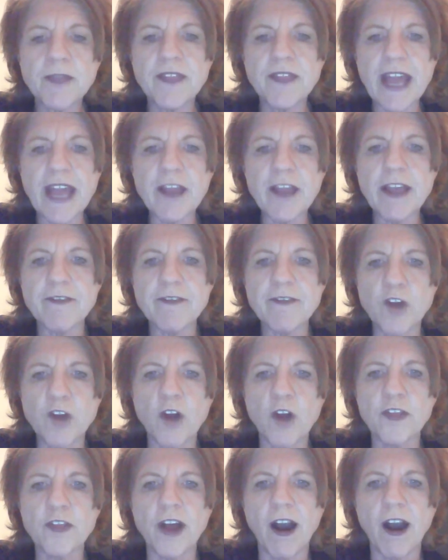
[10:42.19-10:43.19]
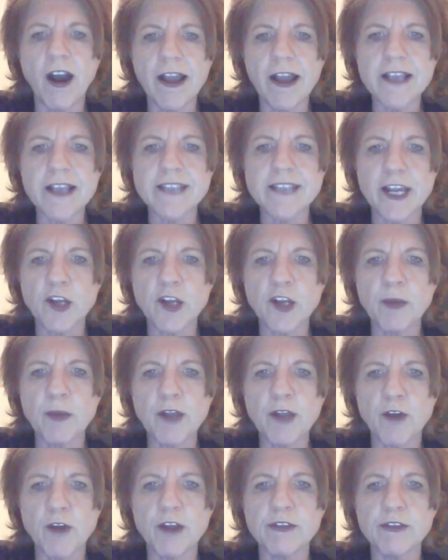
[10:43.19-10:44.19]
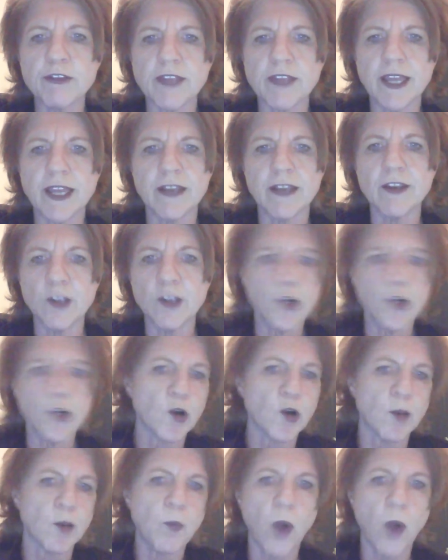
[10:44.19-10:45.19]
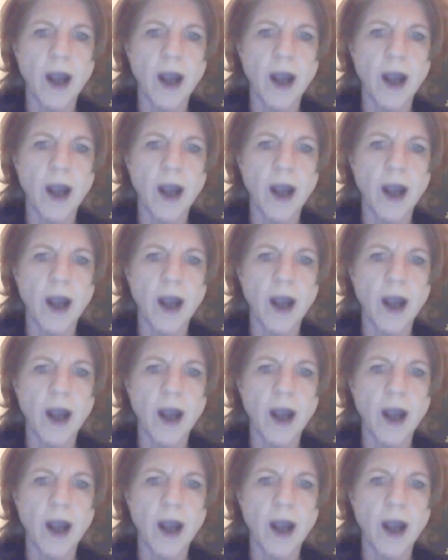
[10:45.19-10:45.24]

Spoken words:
and now they've got the highest economic growth in Europe.